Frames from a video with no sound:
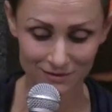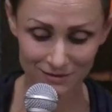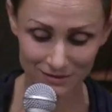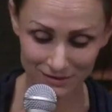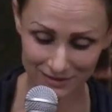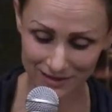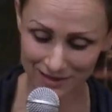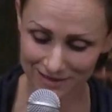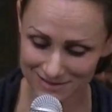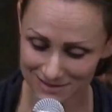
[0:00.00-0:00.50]

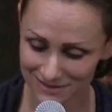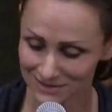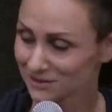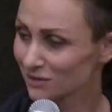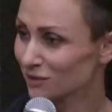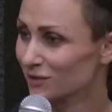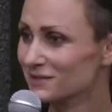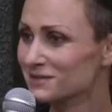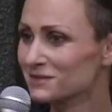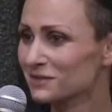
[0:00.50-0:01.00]
Yes is
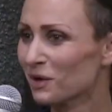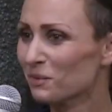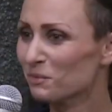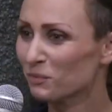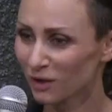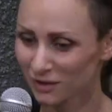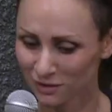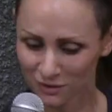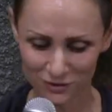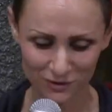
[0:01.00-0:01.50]
good.
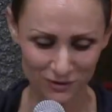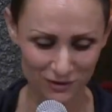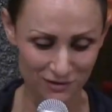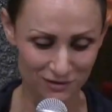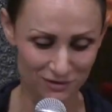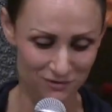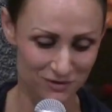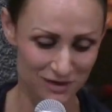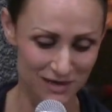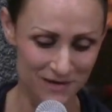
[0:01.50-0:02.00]
Psalm
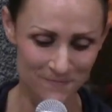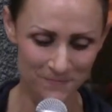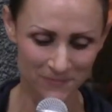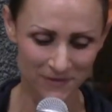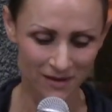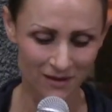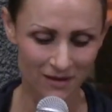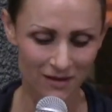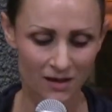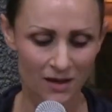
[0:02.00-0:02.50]
133,
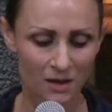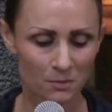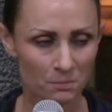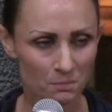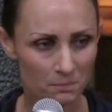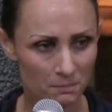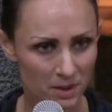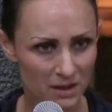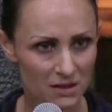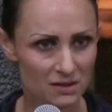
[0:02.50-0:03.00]

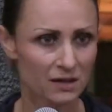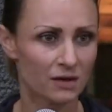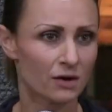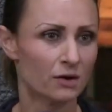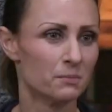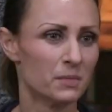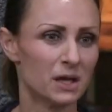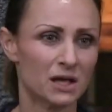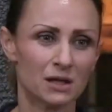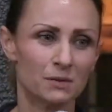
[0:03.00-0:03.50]
but there
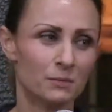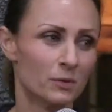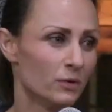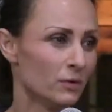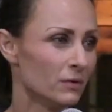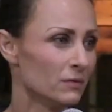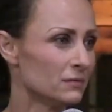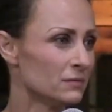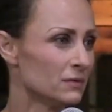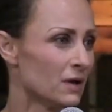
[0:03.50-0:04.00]
are many
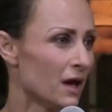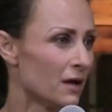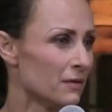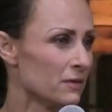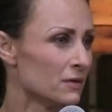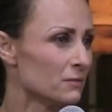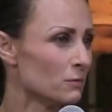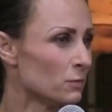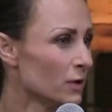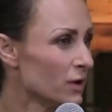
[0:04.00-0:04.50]
more. Uh,
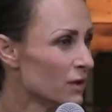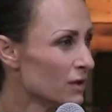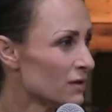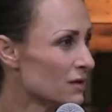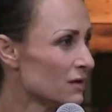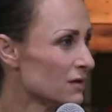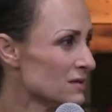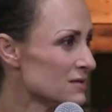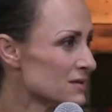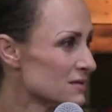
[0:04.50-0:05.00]
the
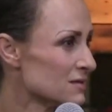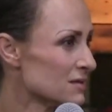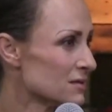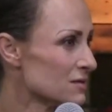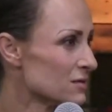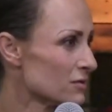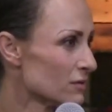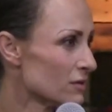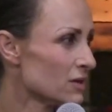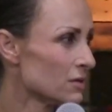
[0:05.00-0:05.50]
word, this is
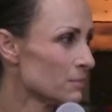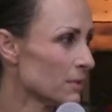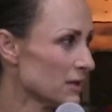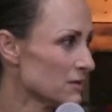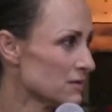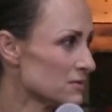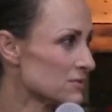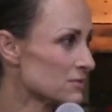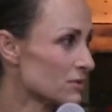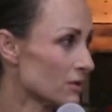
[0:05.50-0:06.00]
the truth
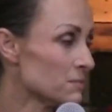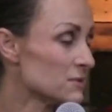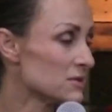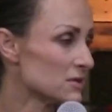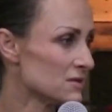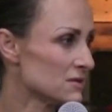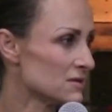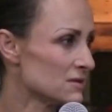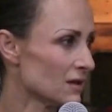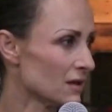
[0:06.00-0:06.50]
about the
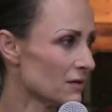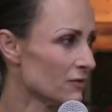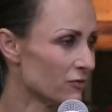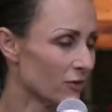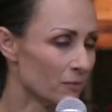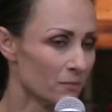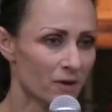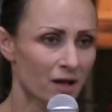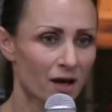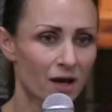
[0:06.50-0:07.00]
scriptures. That
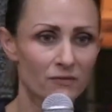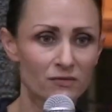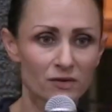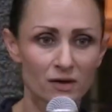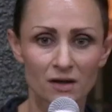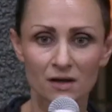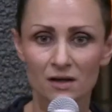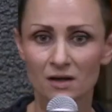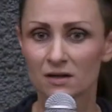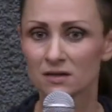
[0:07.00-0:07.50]
from
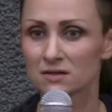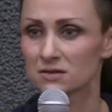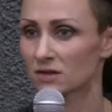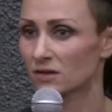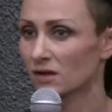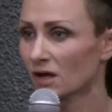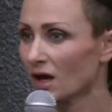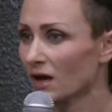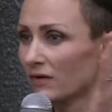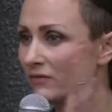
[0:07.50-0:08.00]
cover
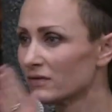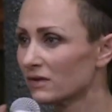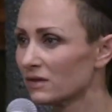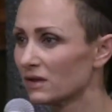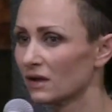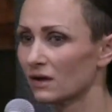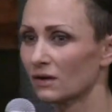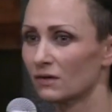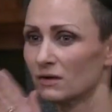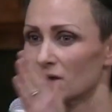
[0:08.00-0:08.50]
to cover,
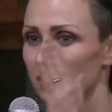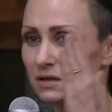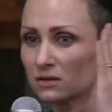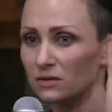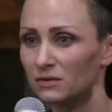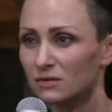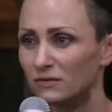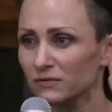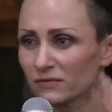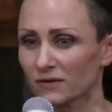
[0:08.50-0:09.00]
they are a
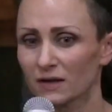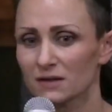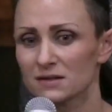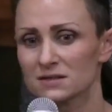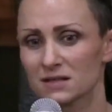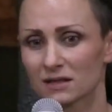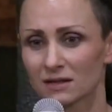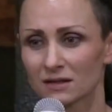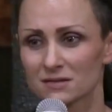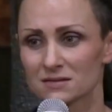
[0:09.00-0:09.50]

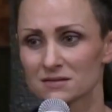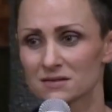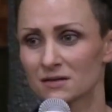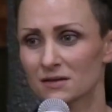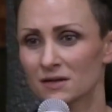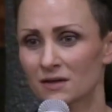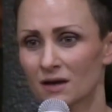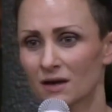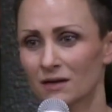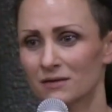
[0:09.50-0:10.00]
unified text
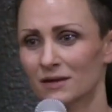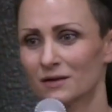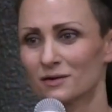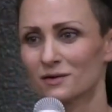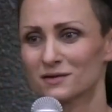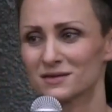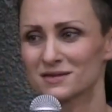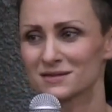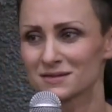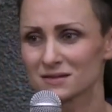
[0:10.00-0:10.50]
and they
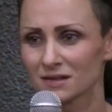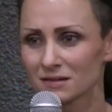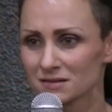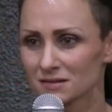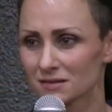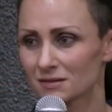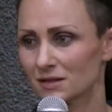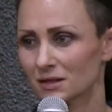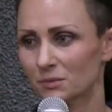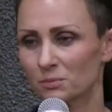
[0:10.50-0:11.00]

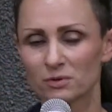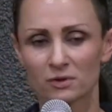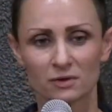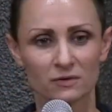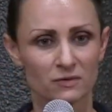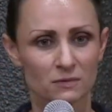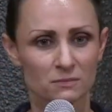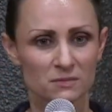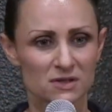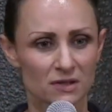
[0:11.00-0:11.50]
consistently
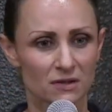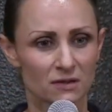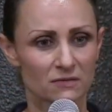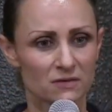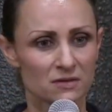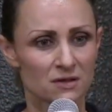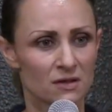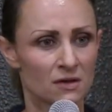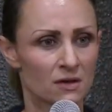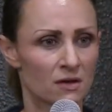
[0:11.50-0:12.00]
prove
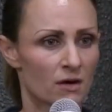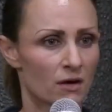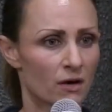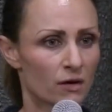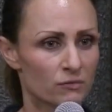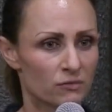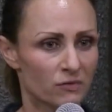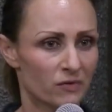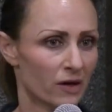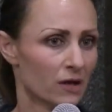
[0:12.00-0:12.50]
themselves
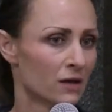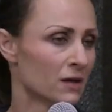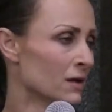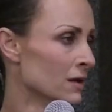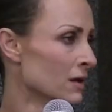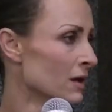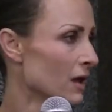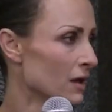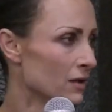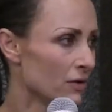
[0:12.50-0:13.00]
over
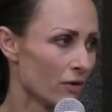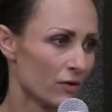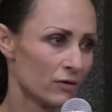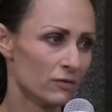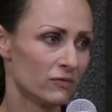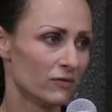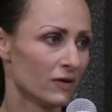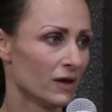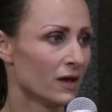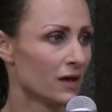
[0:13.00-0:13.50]
and
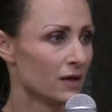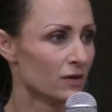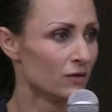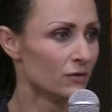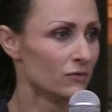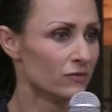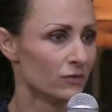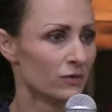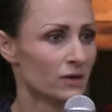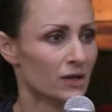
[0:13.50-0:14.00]
over and
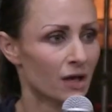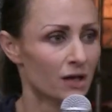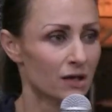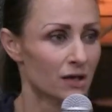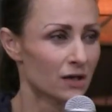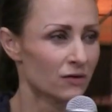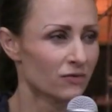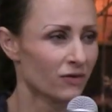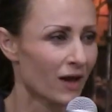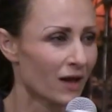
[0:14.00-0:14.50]
over again.
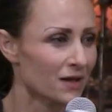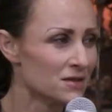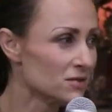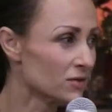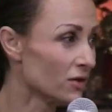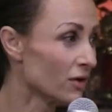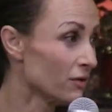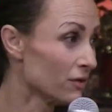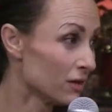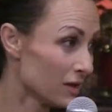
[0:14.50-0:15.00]
And if I had
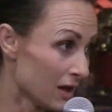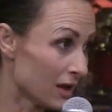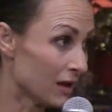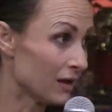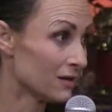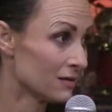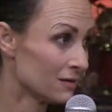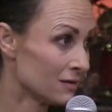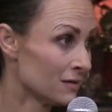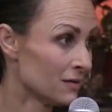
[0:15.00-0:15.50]
to go
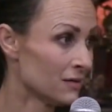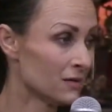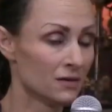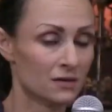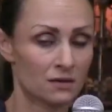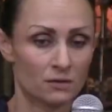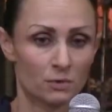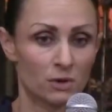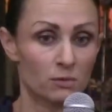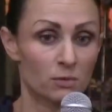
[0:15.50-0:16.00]
there,
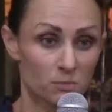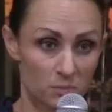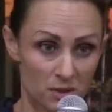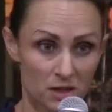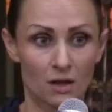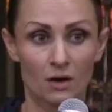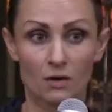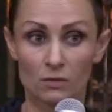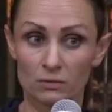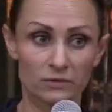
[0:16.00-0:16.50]
we would be
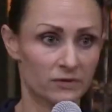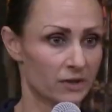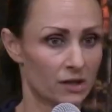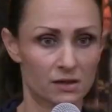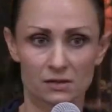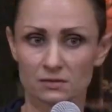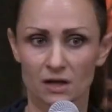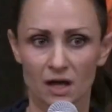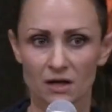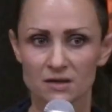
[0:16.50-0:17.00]
here all
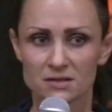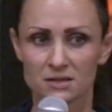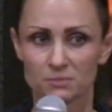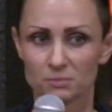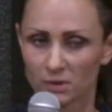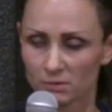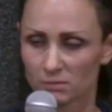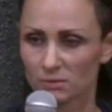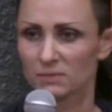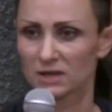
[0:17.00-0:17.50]
day. Actually,
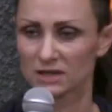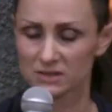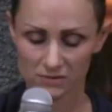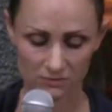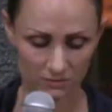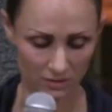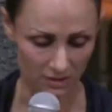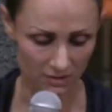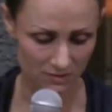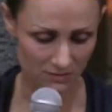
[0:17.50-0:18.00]
probably
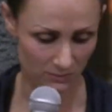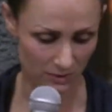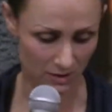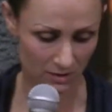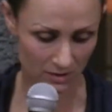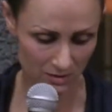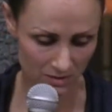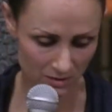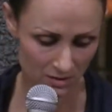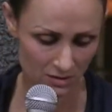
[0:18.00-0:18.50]
till next
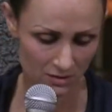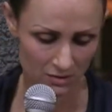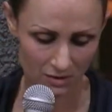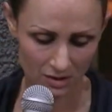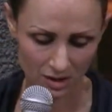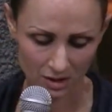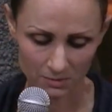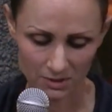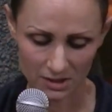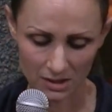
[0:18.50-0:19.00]
week.
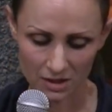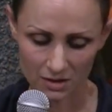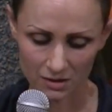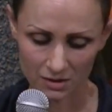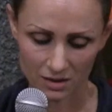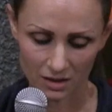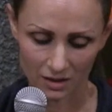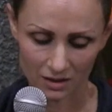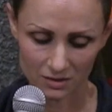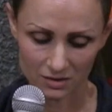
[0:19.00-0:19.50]
Okay, but
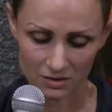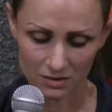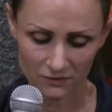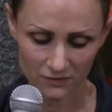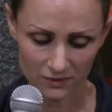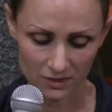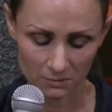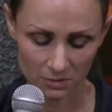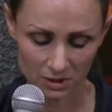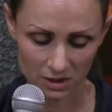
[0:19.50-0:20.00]
now I don't know
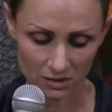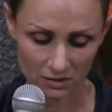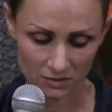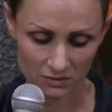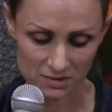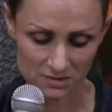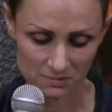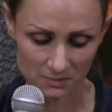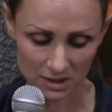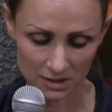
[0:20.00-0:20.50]
if anybody
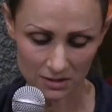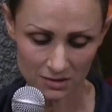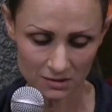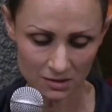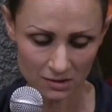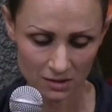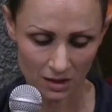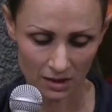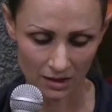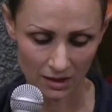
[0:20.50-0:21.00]
knows me.
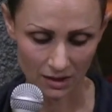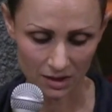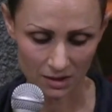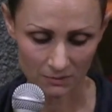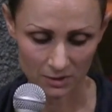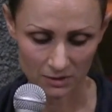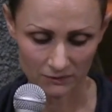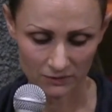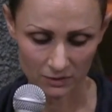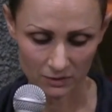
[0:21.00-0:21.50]
I like a
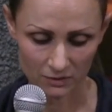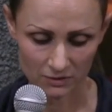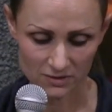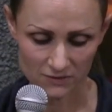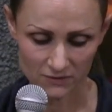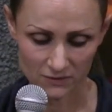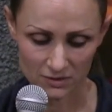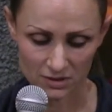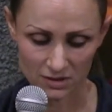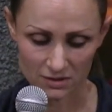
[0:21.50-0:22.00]
bit of an
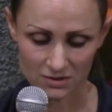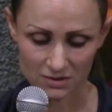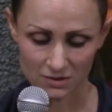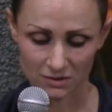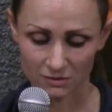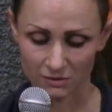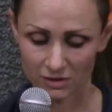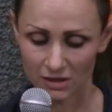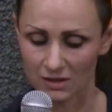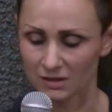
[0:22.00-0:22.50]
Oxford
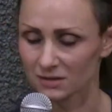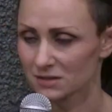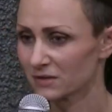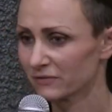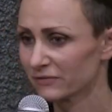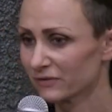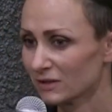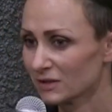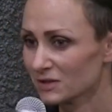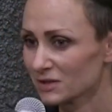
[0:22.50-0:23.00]
Dictionary
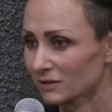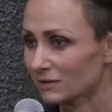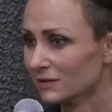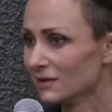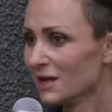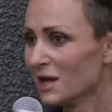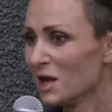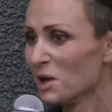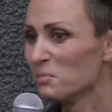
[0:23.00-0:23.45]
definition.